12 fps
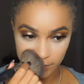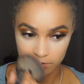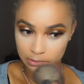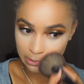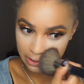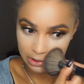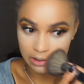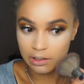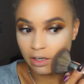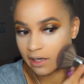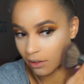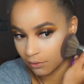look a
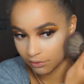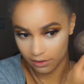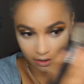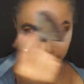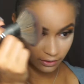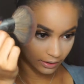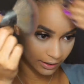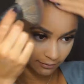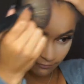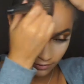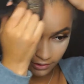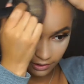lot healthier
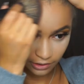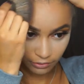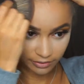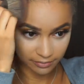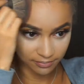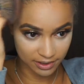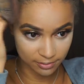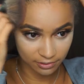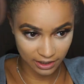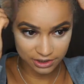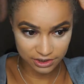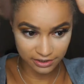and very glowy. And
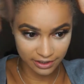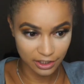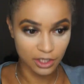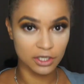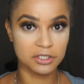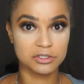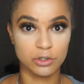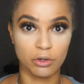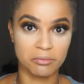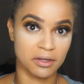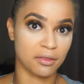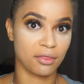people actually
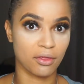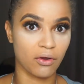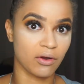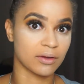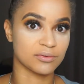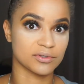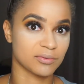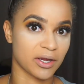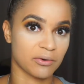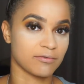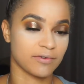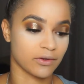told me they thought I was
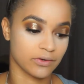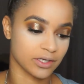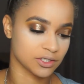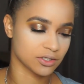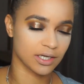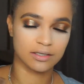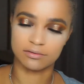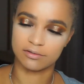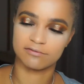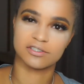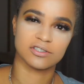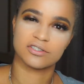wearing foundation. I don't know
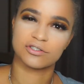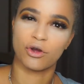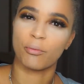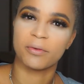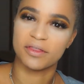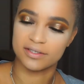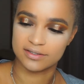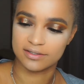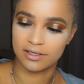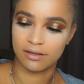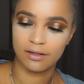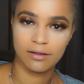if they just told me this
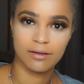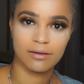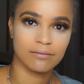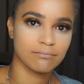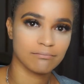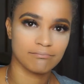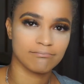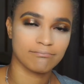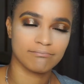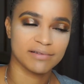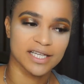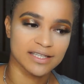to
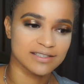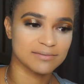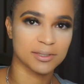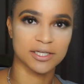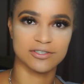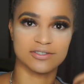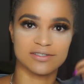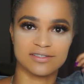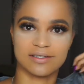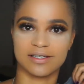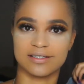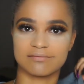please me or
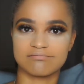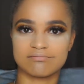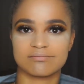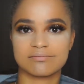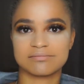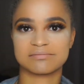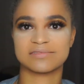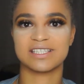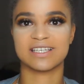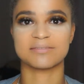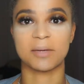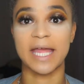just like
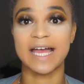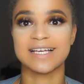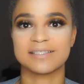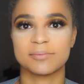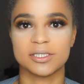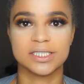kiss my ass.